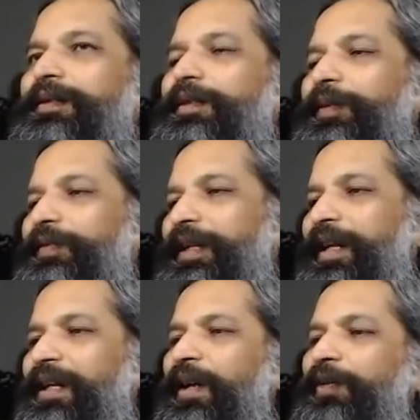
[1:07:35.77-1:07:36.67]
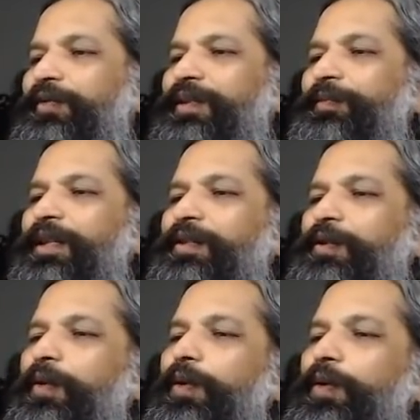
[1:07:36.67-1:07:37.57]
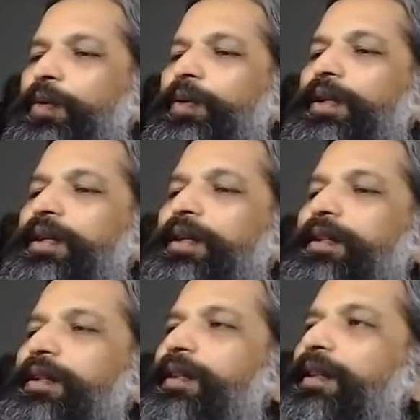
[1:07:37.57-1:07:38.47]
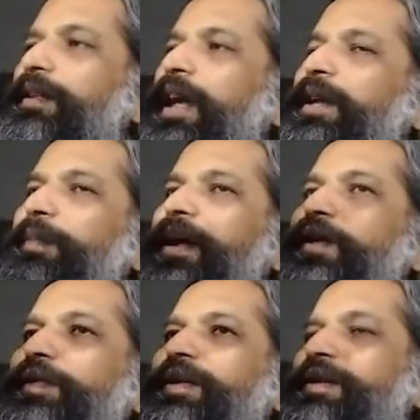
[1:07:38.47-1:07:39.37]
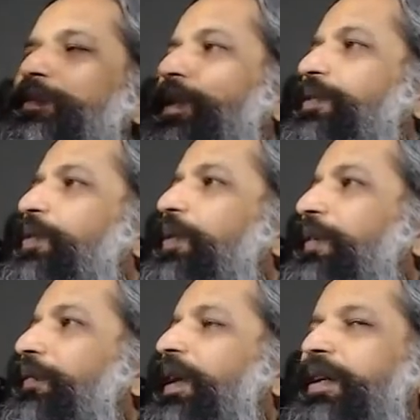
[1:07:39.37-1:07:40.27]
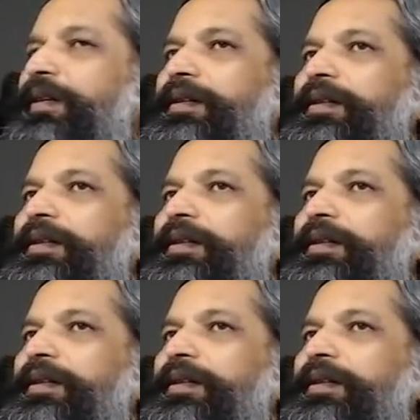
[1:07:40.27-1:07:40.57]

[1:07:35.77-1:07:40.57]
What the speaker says: We've taken out of something so crude and made of it something so refined.